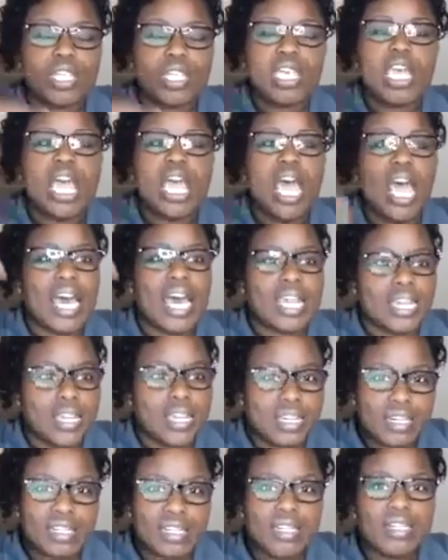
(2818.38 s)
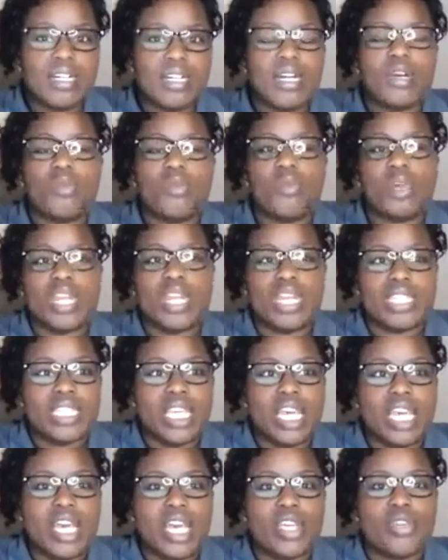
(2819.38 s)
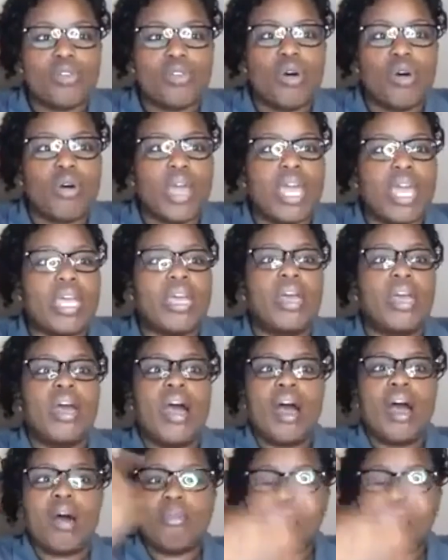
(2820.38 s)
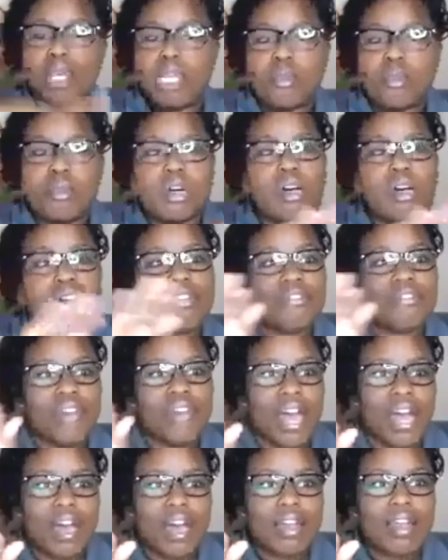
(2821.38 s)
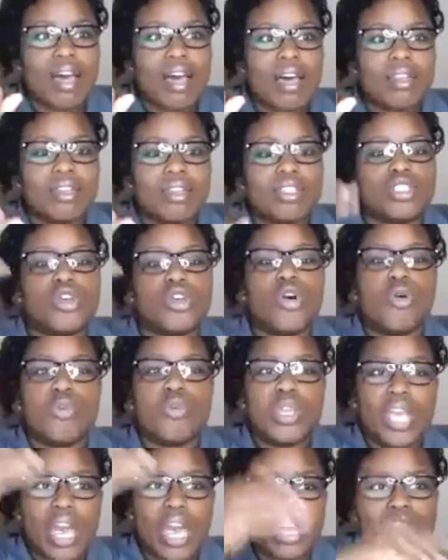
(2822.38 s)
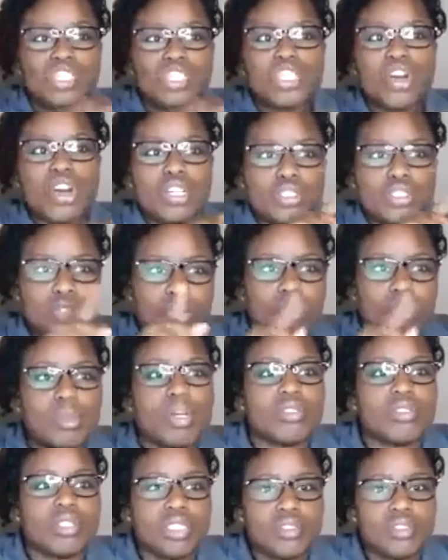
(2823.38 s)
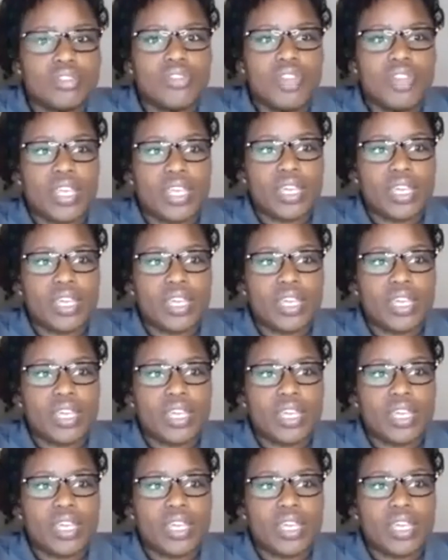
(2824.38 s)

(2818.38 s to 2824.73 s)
out in the hood when they tell you, okay, a minimum of $5, or we got to charge you a merchant's fee,